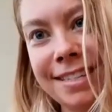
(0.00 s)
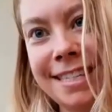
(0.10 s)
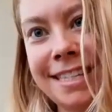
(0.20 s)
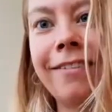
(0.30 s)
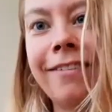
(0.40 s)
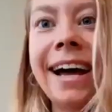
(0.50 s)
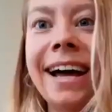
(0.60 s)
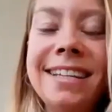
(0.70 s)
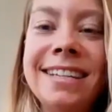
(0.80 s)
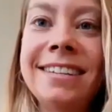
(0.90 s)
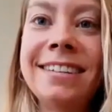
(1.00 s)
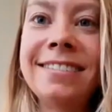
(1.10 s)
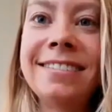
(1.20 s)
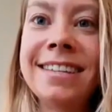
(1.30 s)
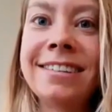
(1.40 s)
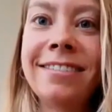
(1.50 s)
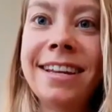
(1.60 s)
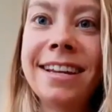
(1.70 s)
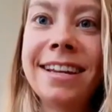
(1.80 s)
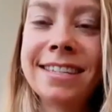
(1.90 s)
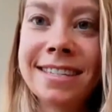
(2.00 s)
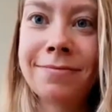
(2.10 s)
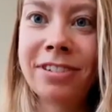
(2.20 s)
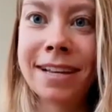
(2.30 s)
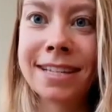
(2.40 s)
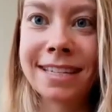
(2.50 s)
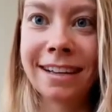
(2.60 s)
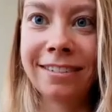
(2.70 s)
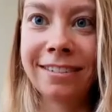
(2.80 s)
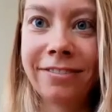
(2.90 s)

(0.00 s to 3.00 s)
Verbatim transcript: So, what I need to do is create a system for myself